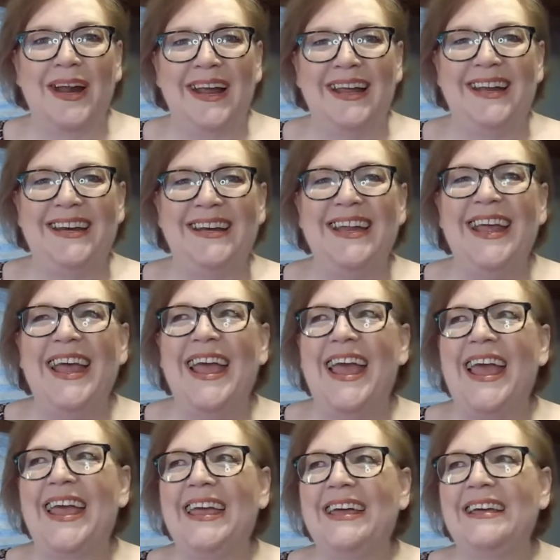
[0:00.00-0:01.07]
right,
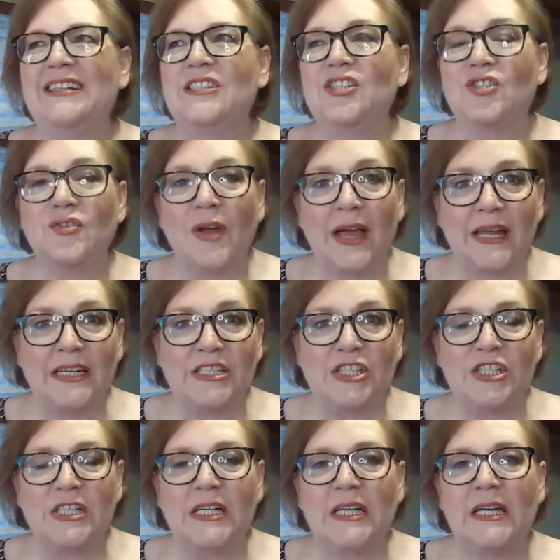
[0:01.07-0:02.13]
and
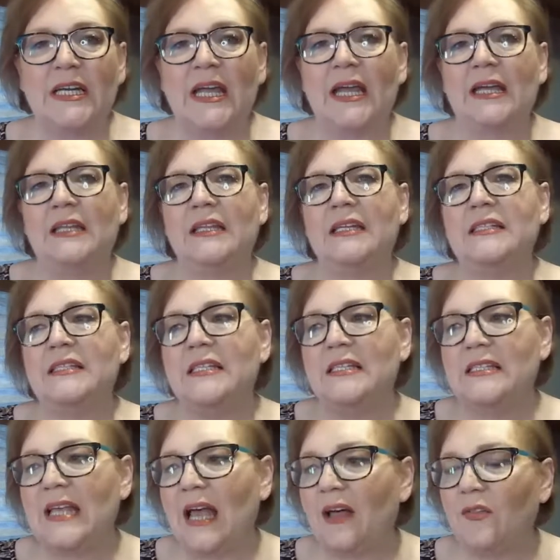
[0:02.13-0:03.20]
strategy, and this
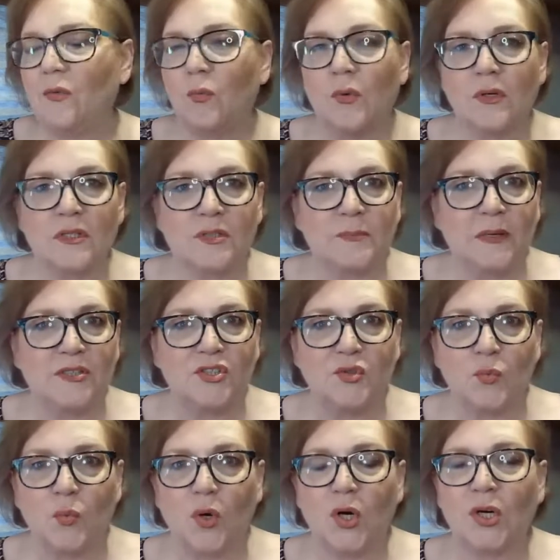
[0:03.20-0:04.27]
is how the world's supposed to
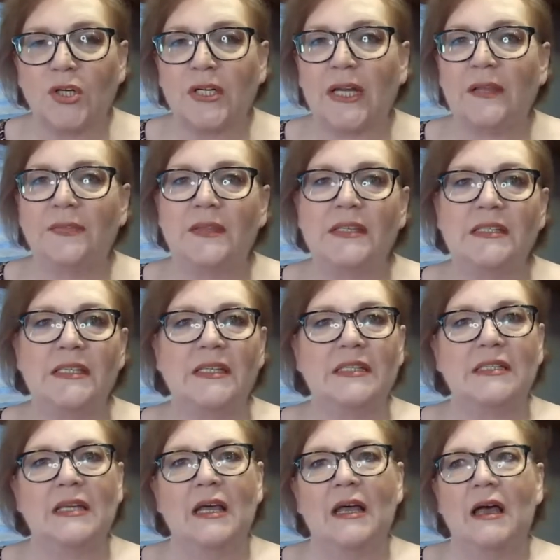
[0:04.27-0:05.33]
work, and this
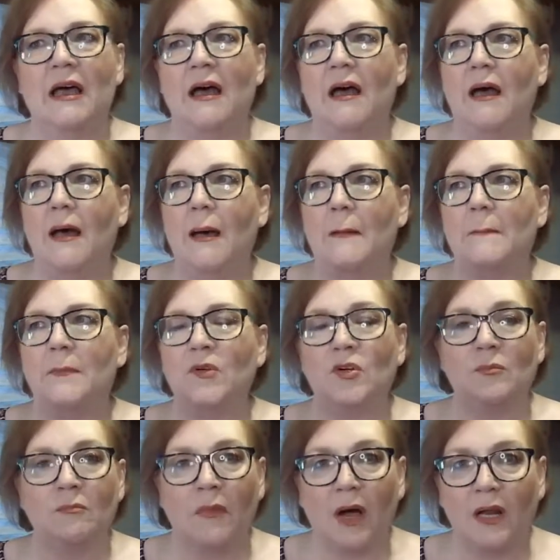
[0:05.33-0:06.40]
is um, your
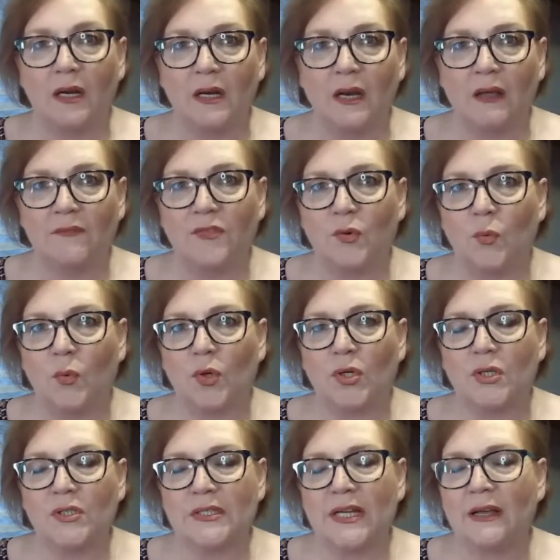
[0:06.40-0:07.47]
model of the
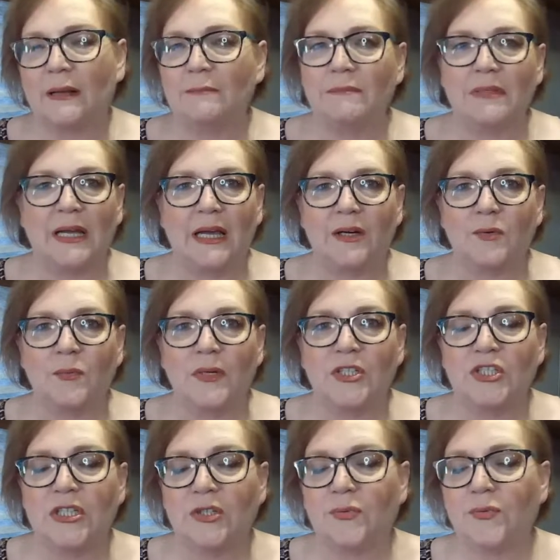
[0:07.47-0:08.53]
world. Now I'm kind of
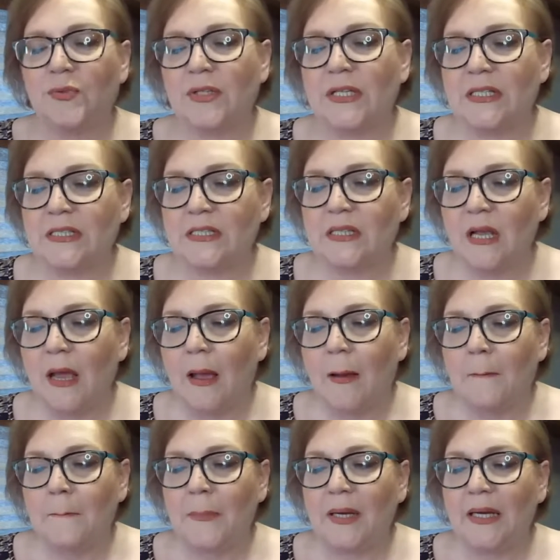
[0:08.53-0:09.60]
rushing through this,
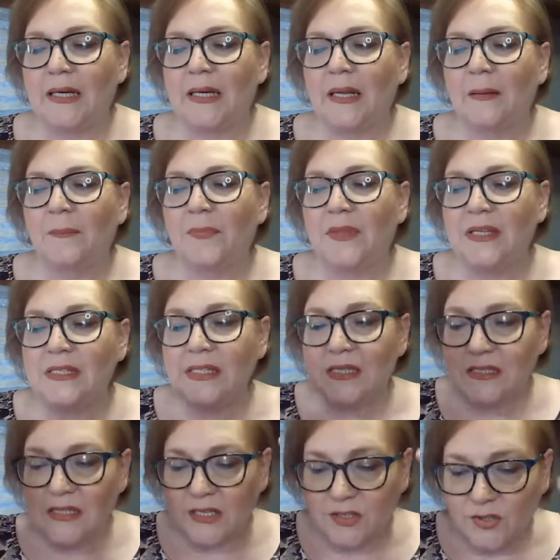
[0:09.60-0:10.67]
but this
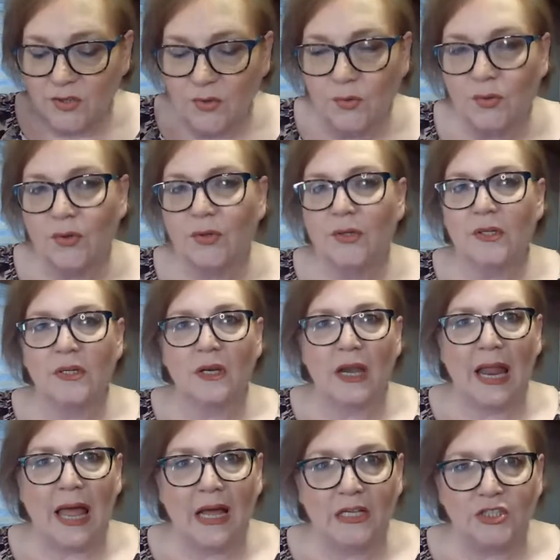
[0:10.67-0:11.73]
is a
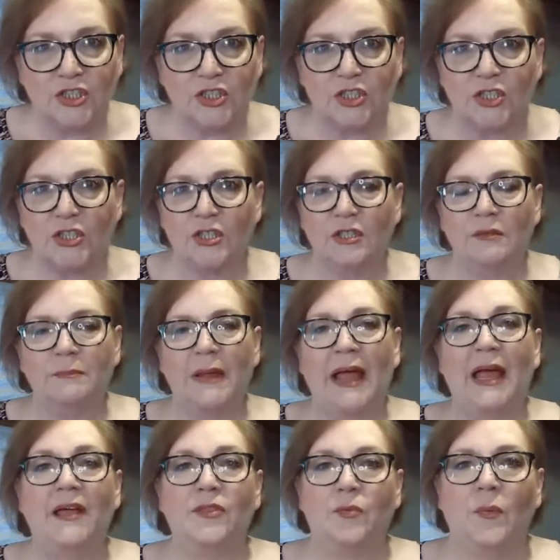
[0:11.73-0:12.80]
neurological
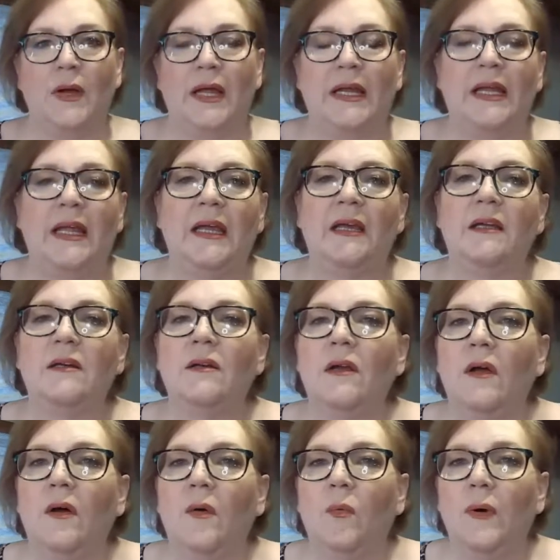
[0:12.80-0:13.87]
pathway. And
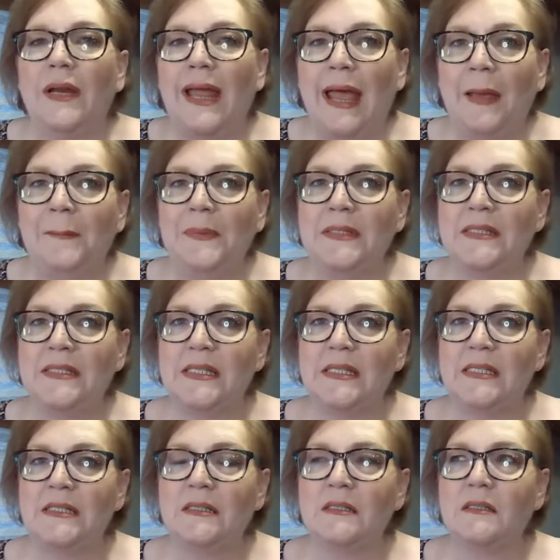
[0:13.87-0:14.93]
what happens
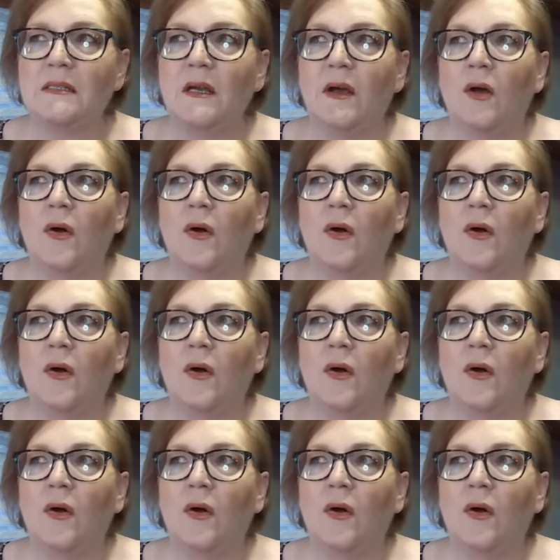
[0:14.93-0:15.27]
is,